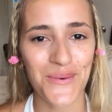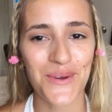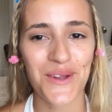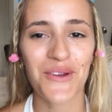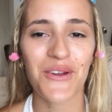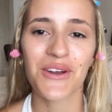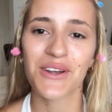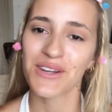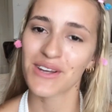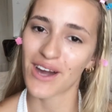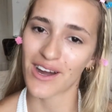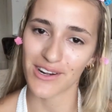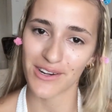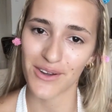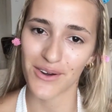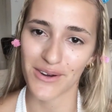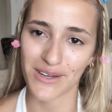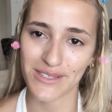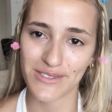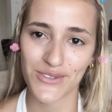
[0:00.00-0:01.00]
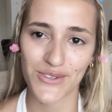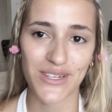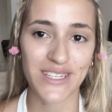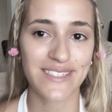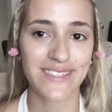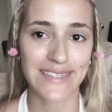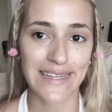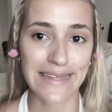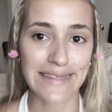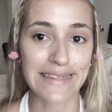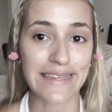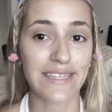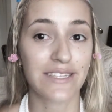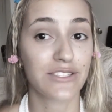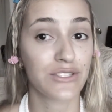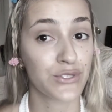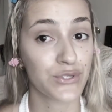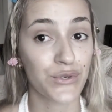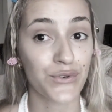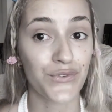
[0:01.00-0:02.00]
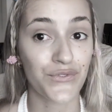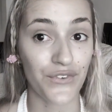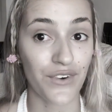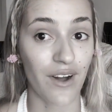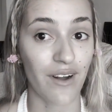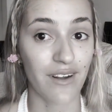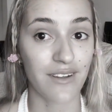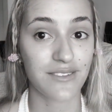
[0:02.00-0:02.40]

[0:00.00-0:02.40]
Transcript: we're not going to extend it too far